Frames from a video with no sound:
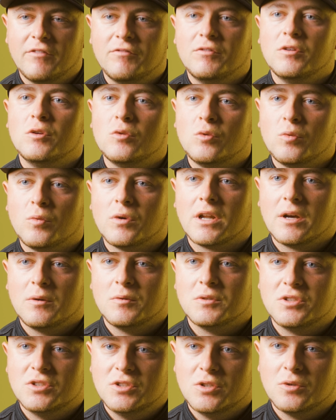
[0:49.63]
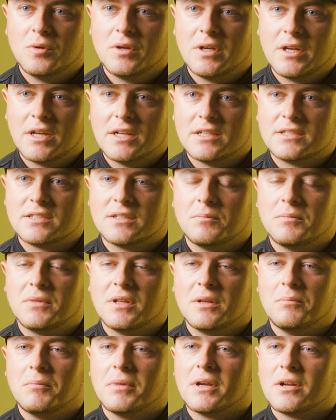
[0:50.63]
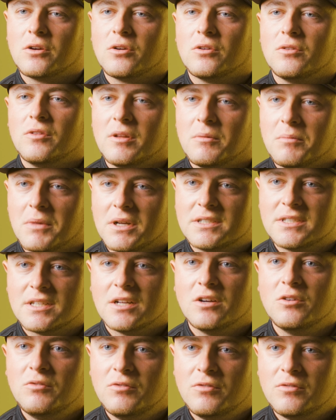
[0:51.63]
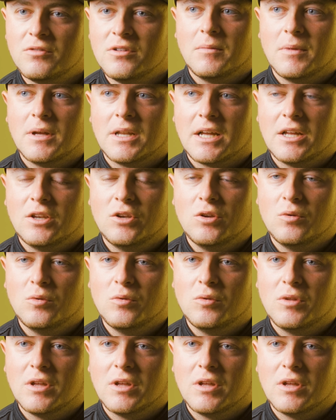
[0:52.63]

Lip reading: I viewed what I was doing as something bigger than myself, and I knew